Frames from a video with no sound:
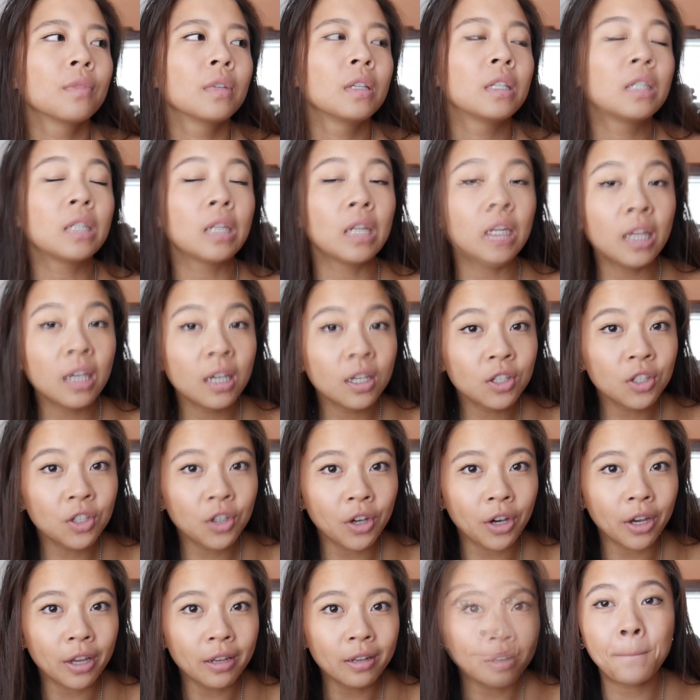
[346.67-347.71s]
Studying is
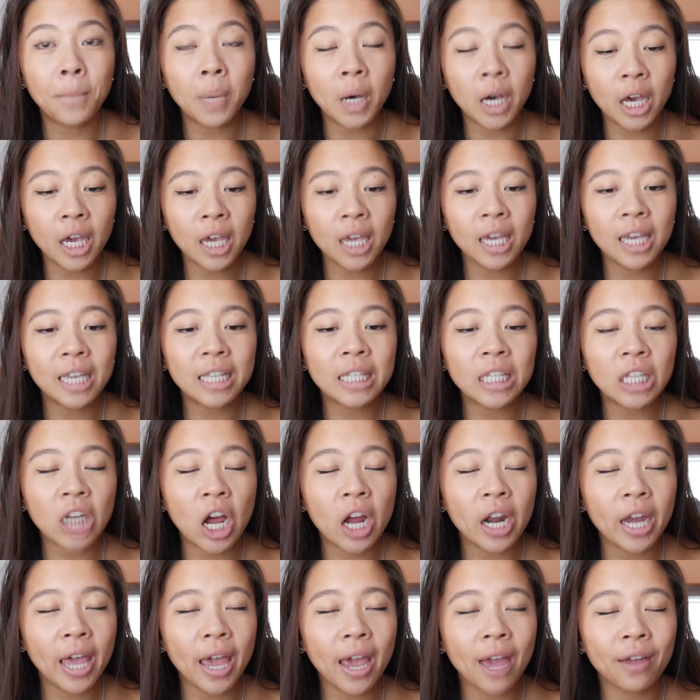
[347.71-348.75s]
good, but it's
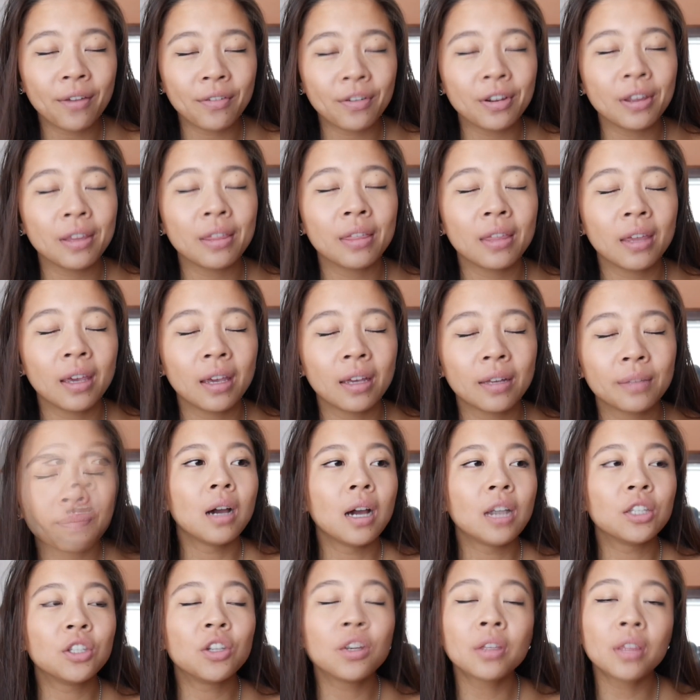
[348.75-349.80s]
not everything.
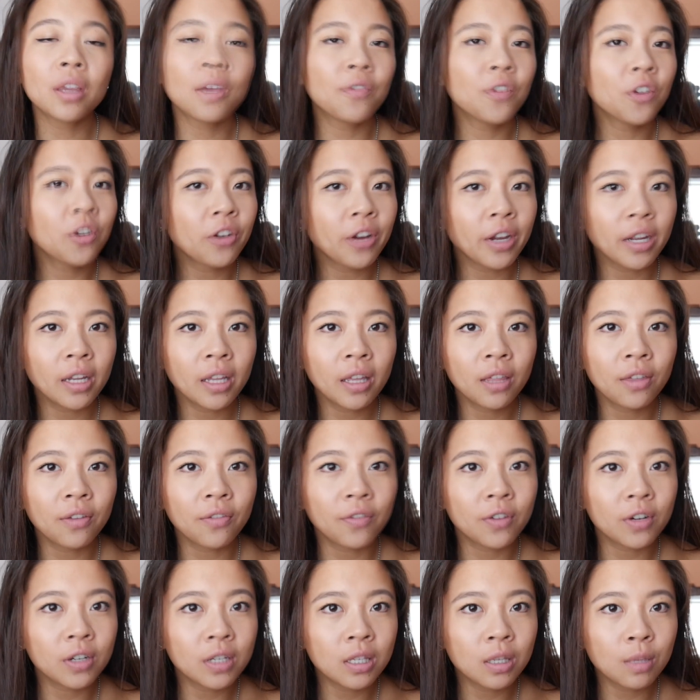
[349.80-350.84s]
I took that for granted the
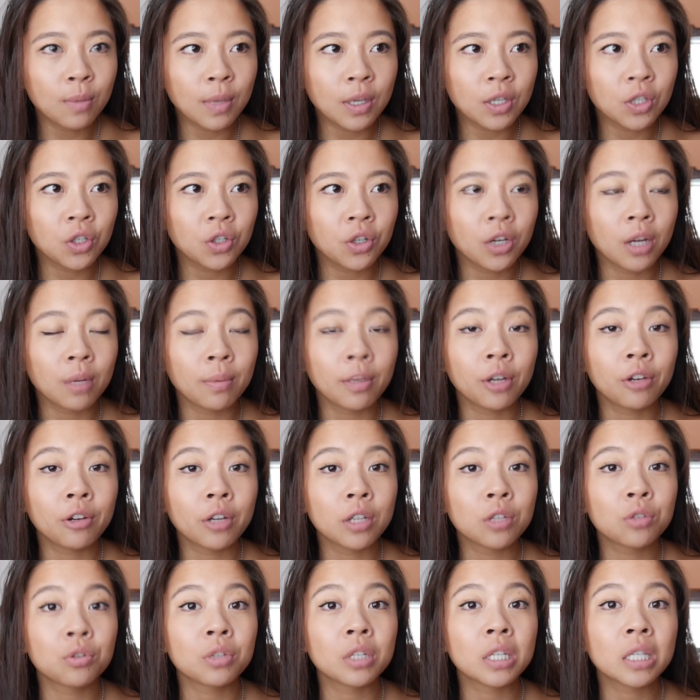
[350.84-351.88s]
first semester and my
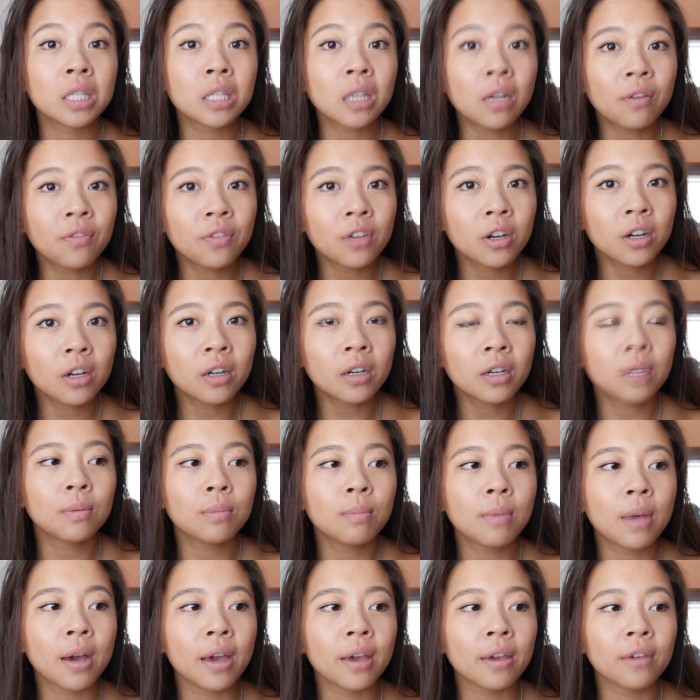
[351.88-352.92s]
grades really suffered.
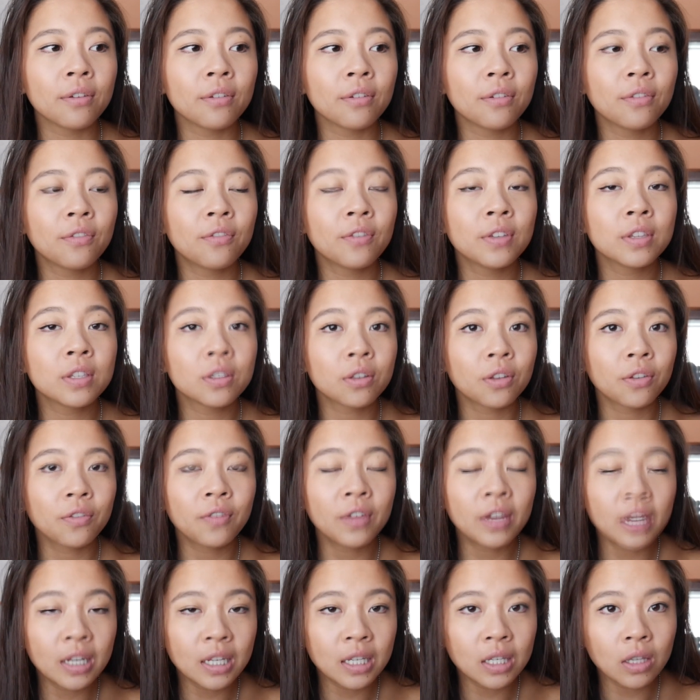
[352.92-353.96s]
My physical
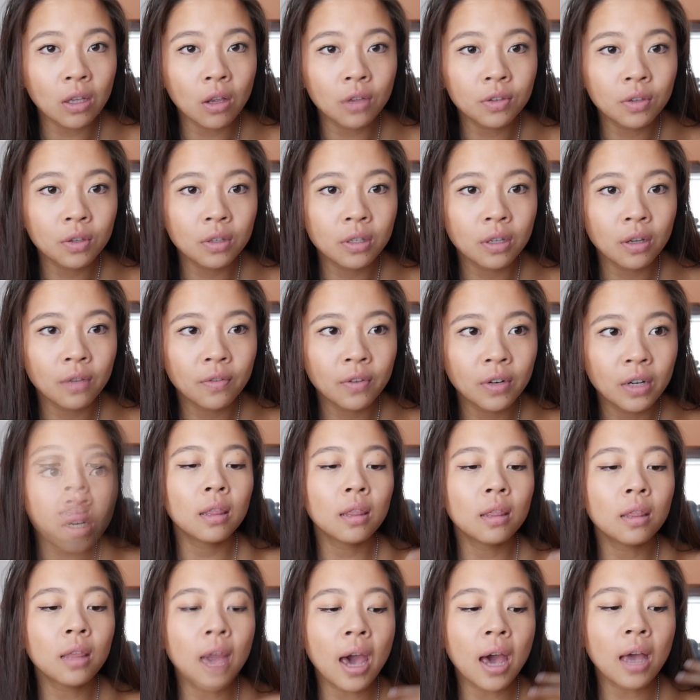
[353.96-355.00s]
fitness also suffered.
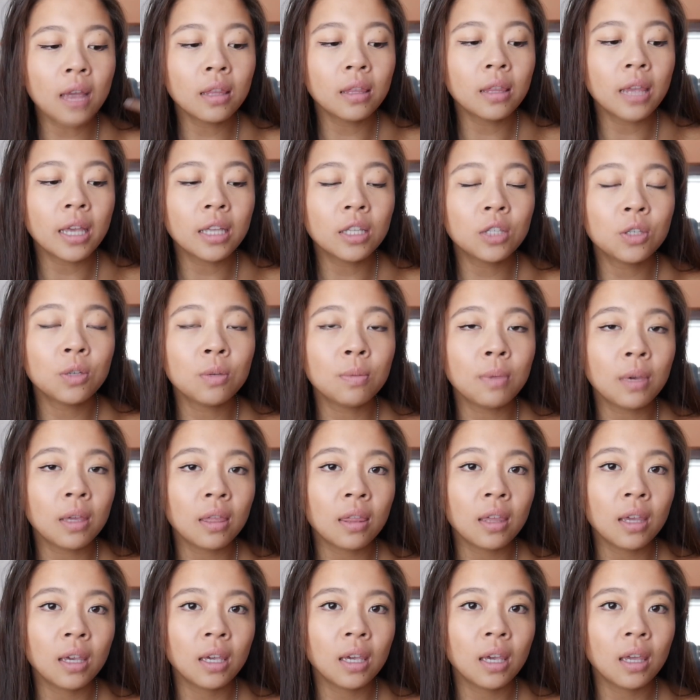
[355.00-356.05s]
And that led to me
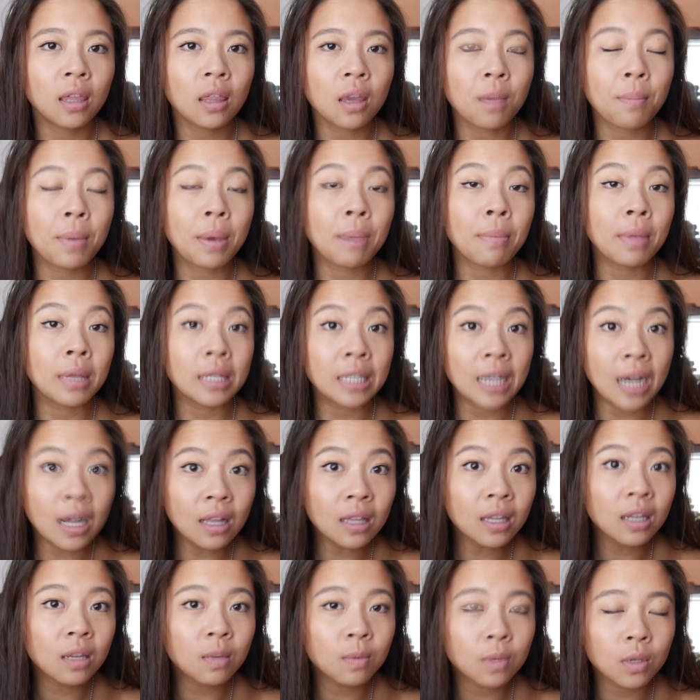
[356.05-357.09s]
thinking that my
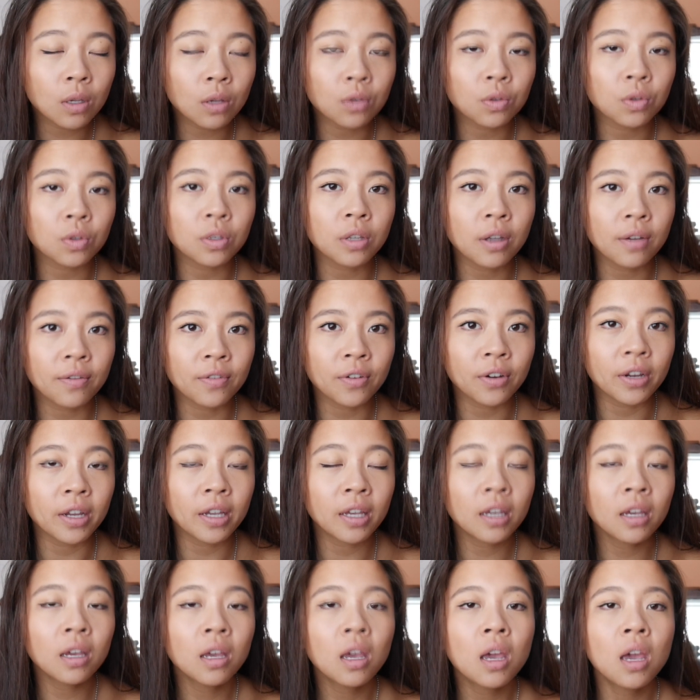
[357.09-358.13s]
mentality was also
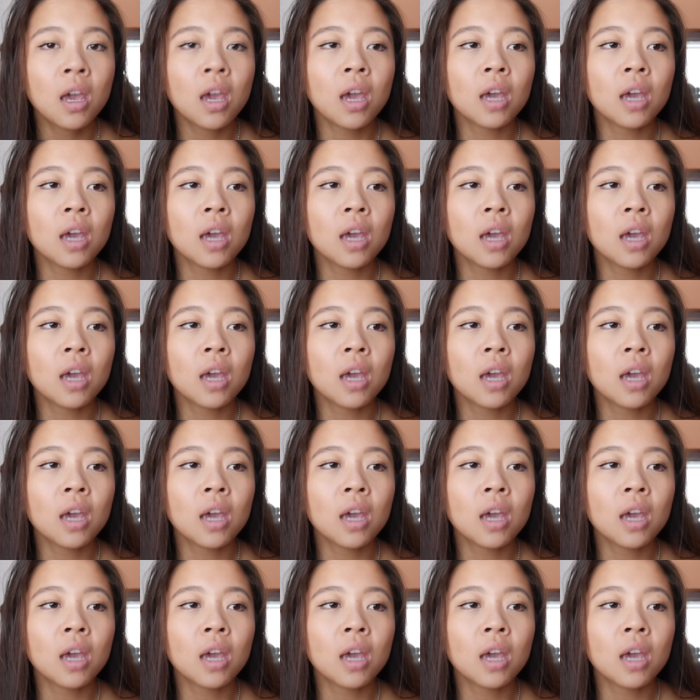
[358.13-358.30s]
suffering.